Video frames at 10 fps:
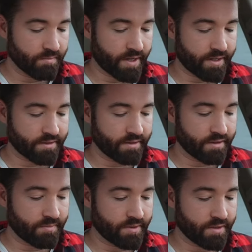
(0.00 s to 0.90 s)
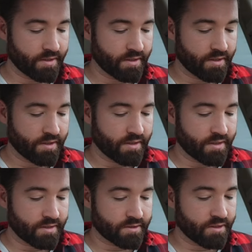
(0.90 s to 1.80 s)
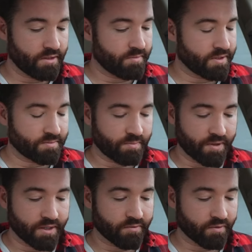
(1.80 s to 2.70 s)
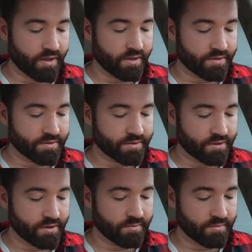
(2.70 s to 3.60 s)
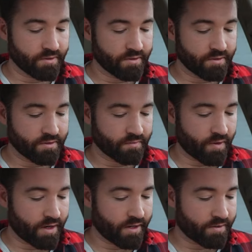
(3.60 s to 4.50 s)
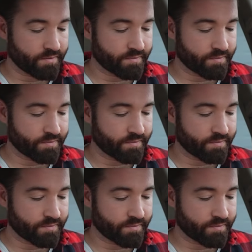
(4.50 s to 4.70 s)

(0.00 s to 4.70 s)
Back lip. He's good at these big rails. Good at, wow.